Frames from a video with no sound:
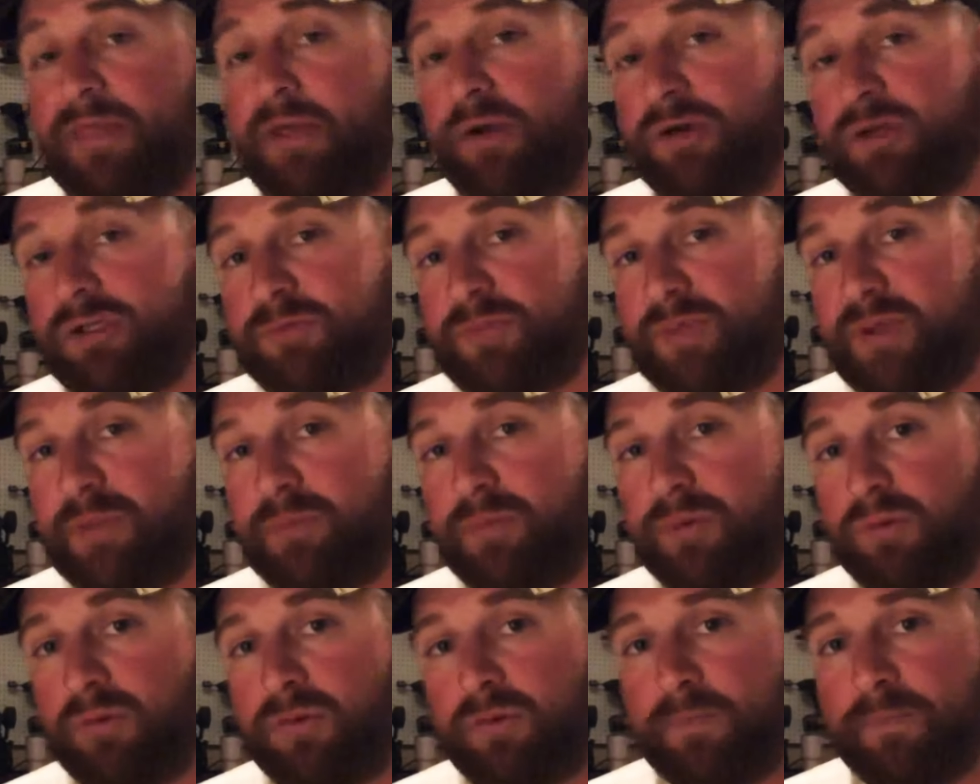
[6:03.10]
those
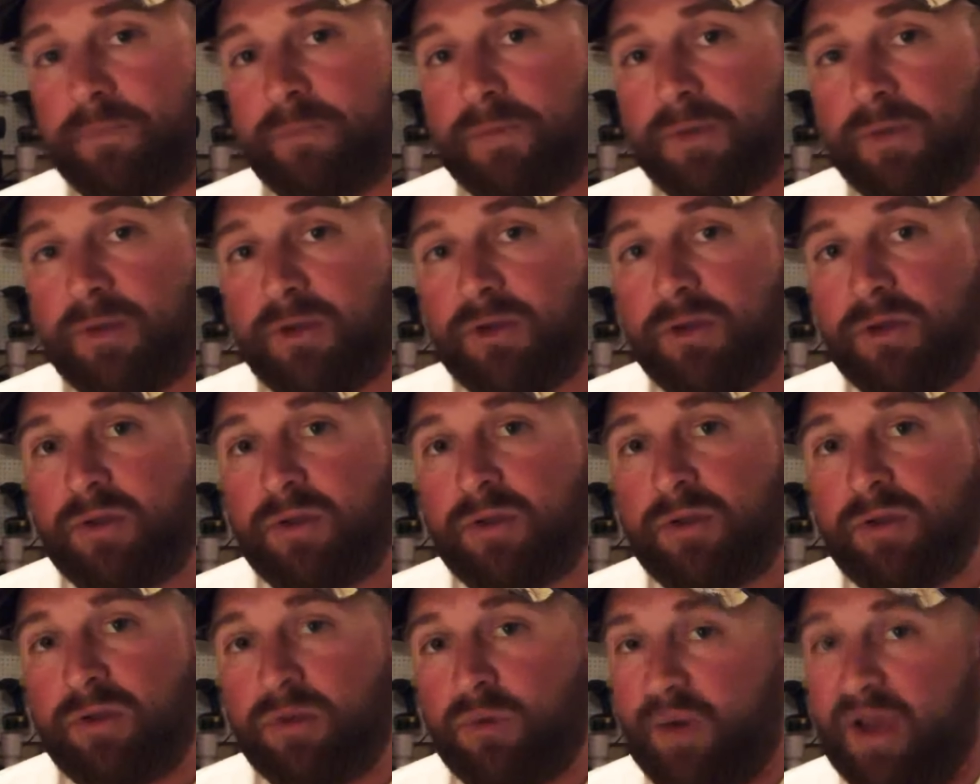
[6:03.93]
people
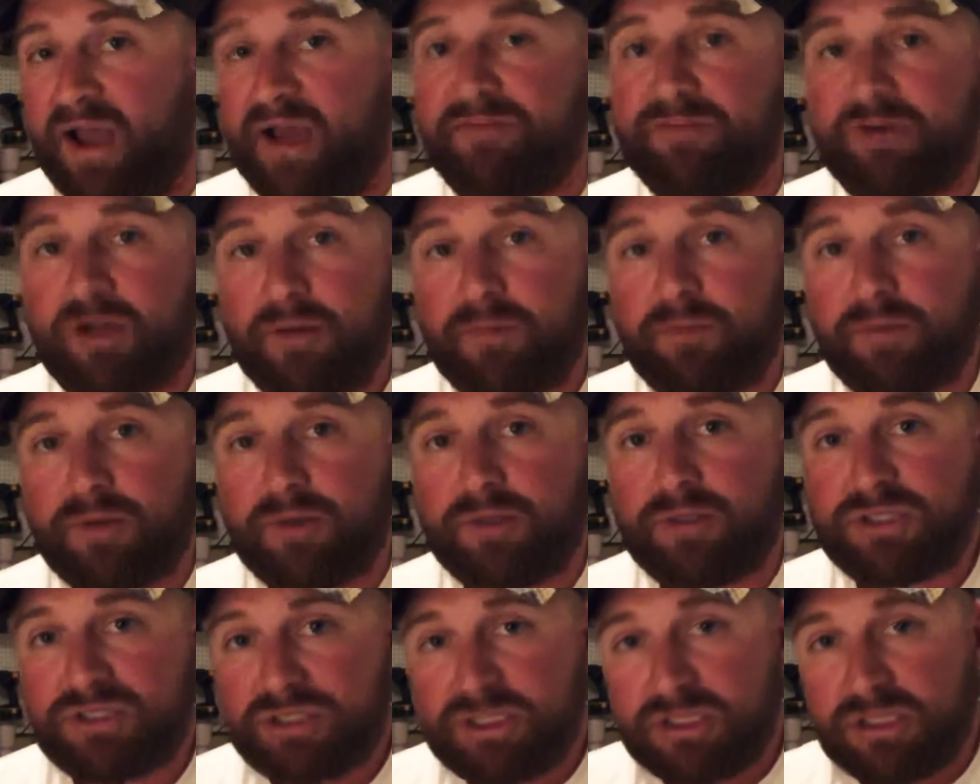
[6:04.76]
who have
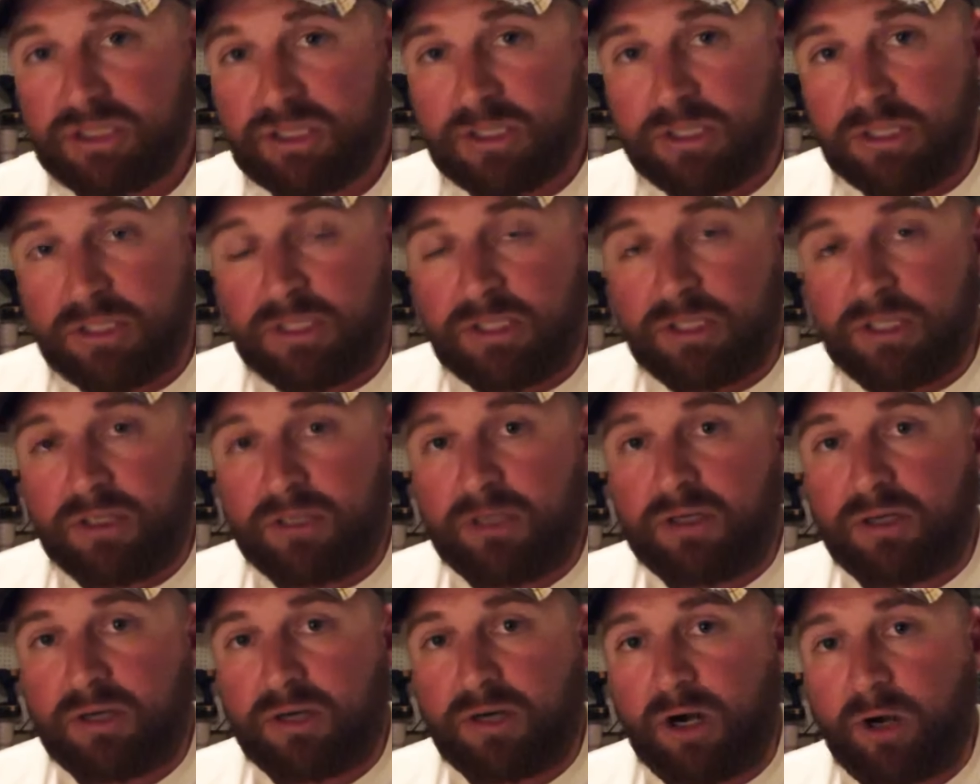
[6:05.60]
numbers
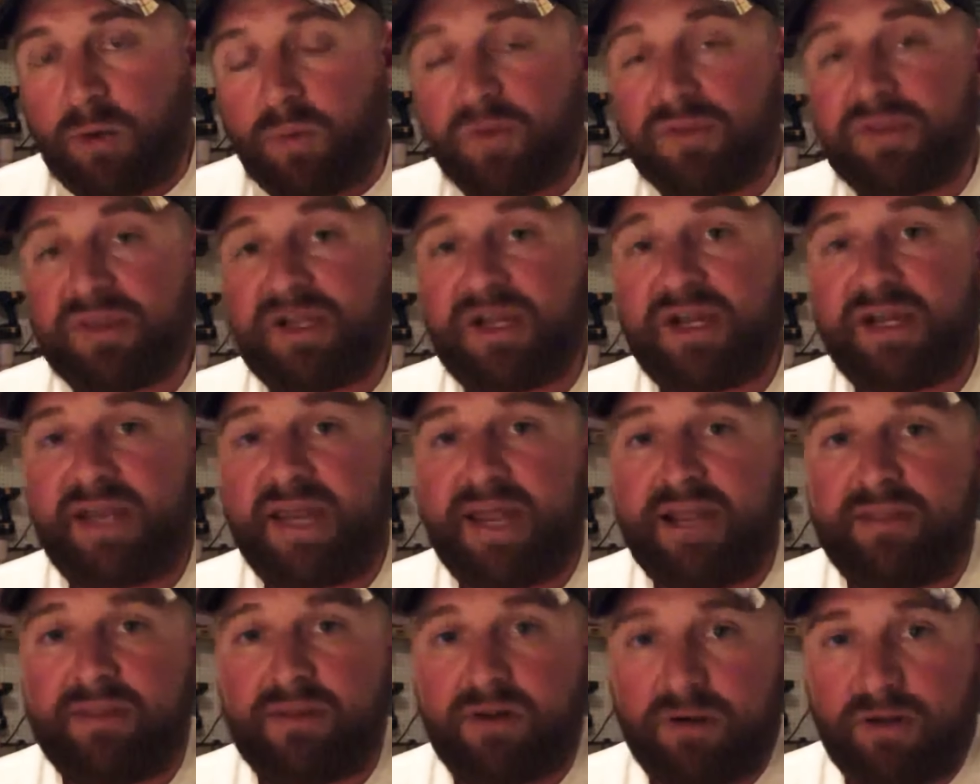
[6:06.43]
are willing to
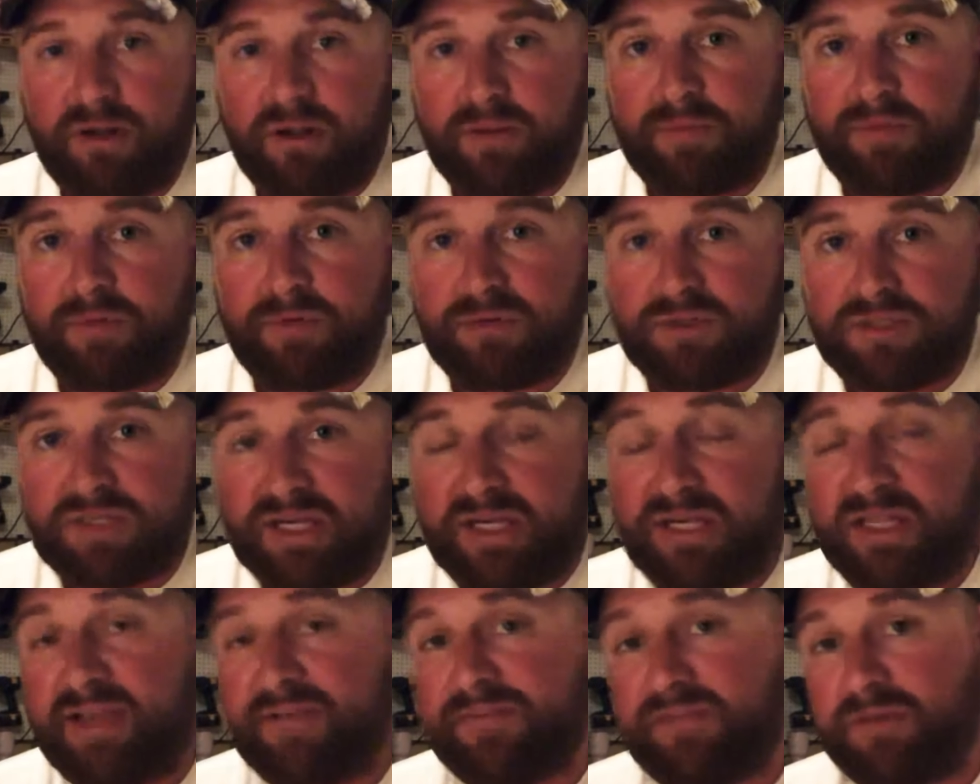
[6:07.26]
take their numbers
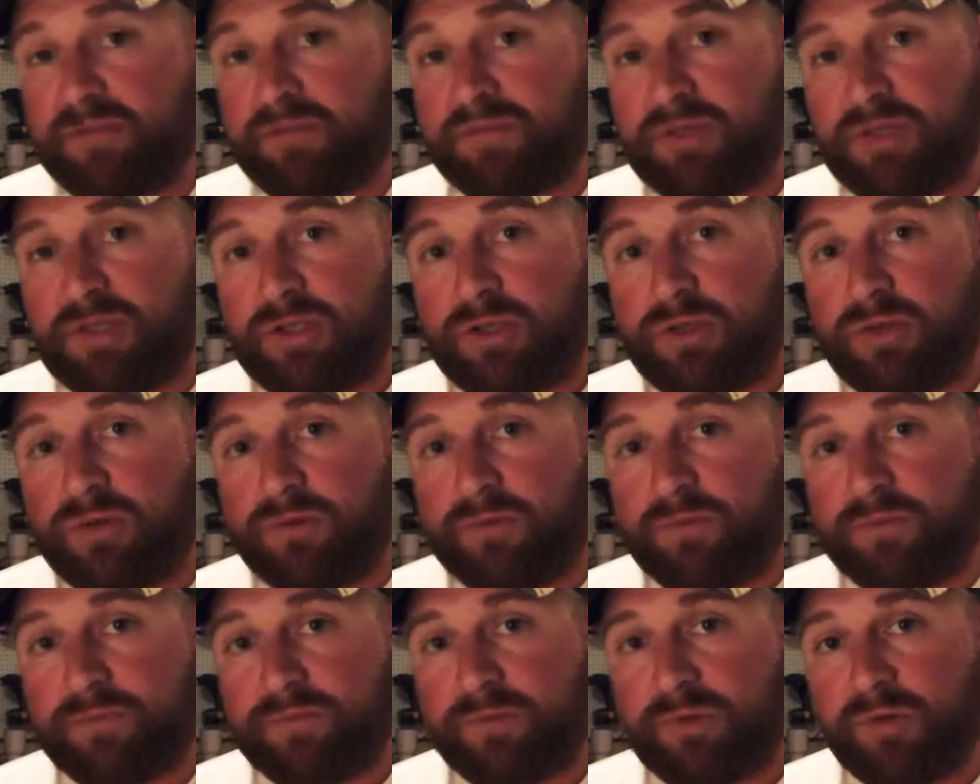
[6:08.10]
and give them to you,
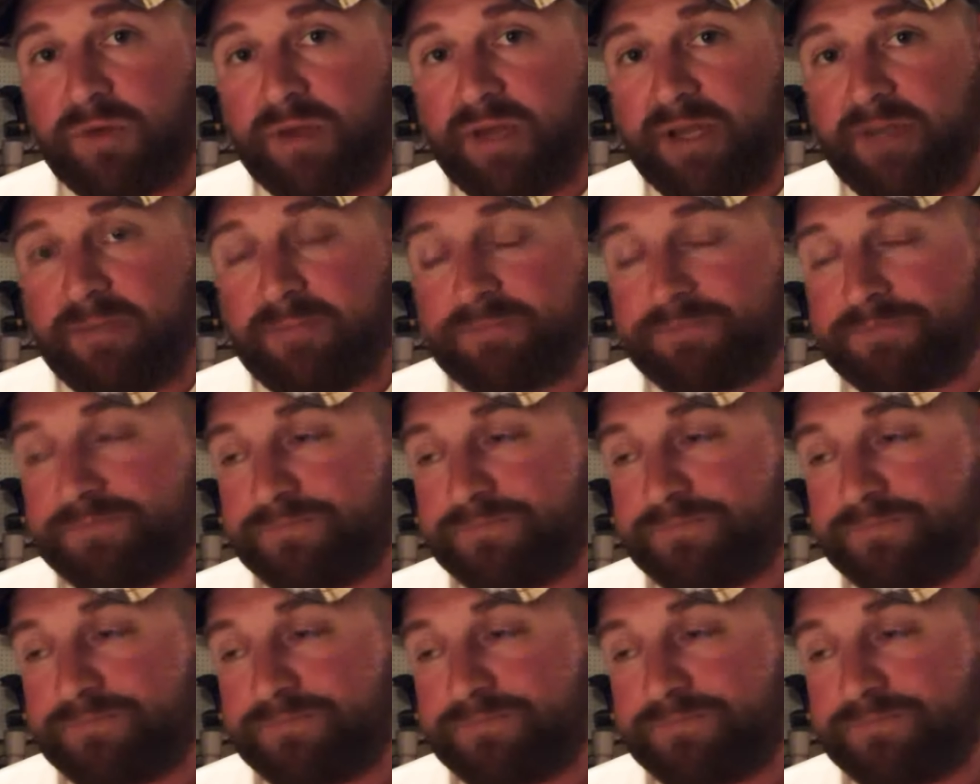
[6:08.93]
okay?